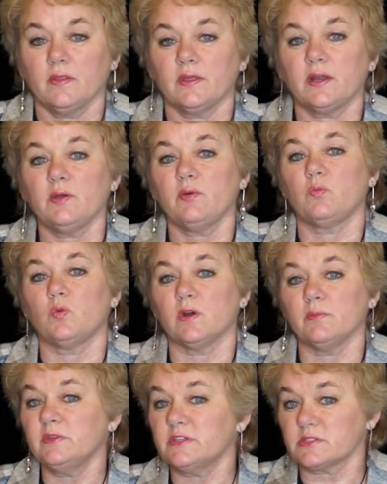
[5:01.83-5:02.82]
Then I would
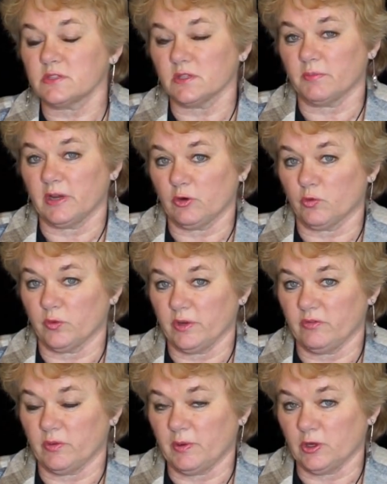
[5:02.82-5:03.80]
warm this in the
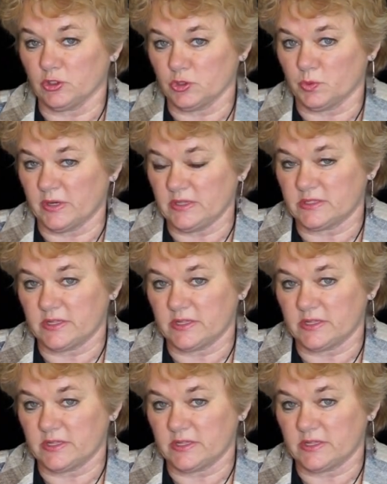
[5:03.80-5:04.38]
microwave about 20